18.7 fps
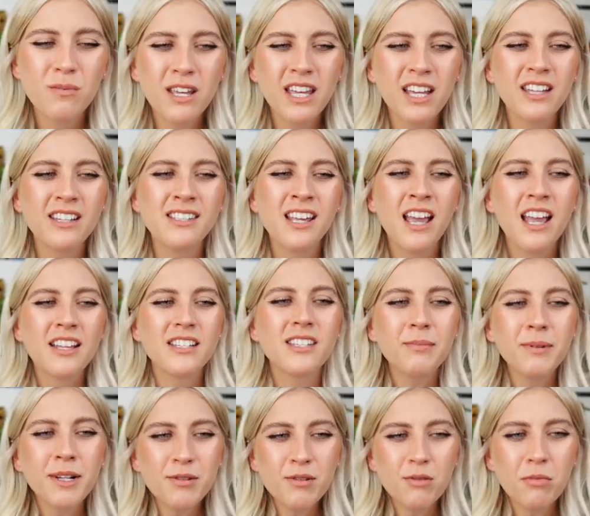because
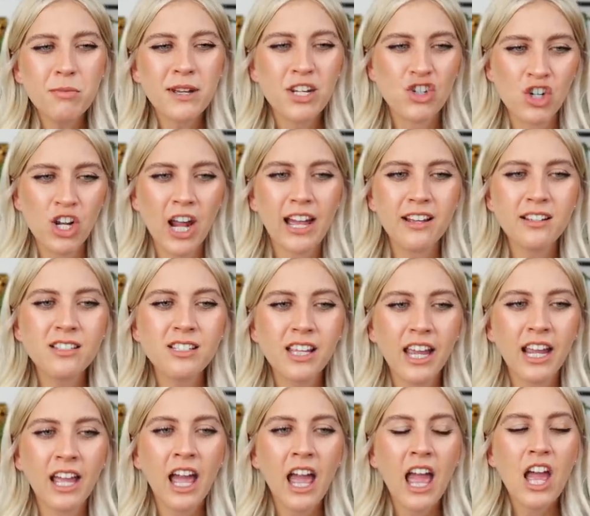sometimes with my chest,
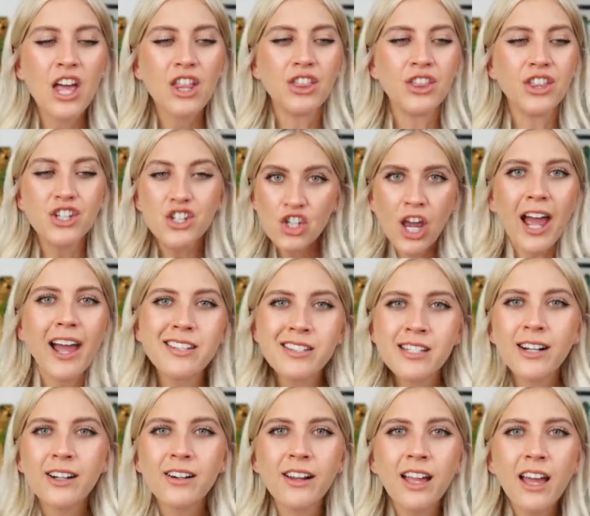like the chest
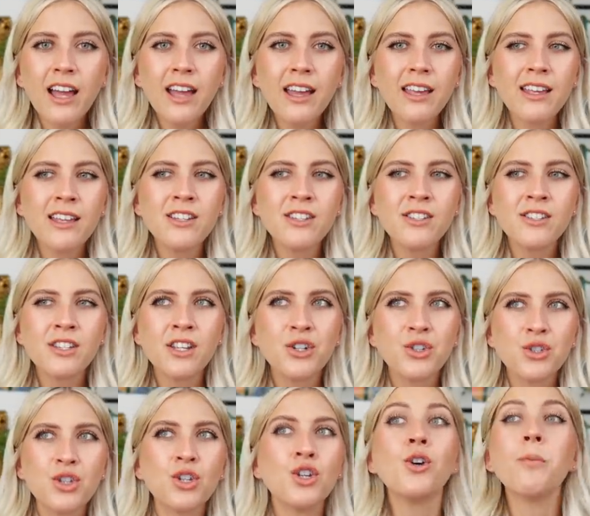area is
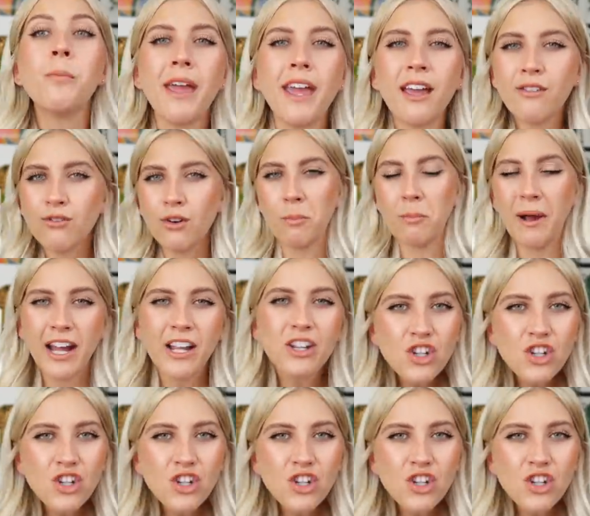too big for my